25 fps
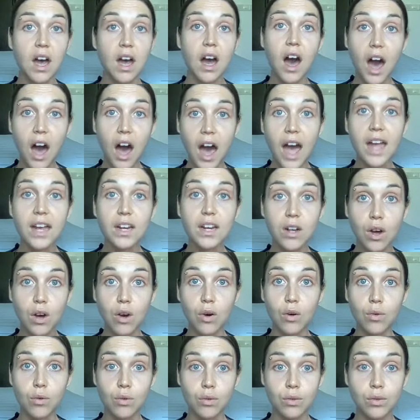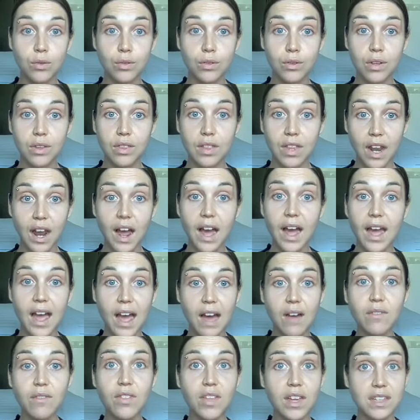I know that I
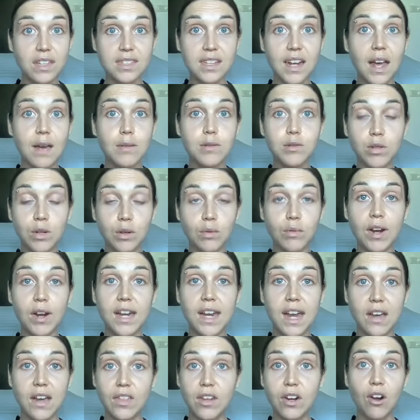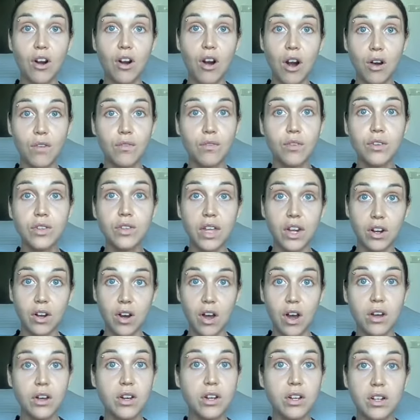have things that I'm doing right now that are harmful, that are
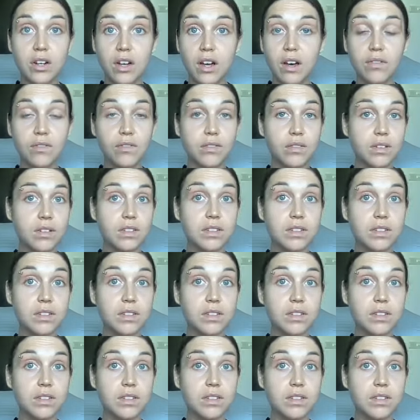not good enough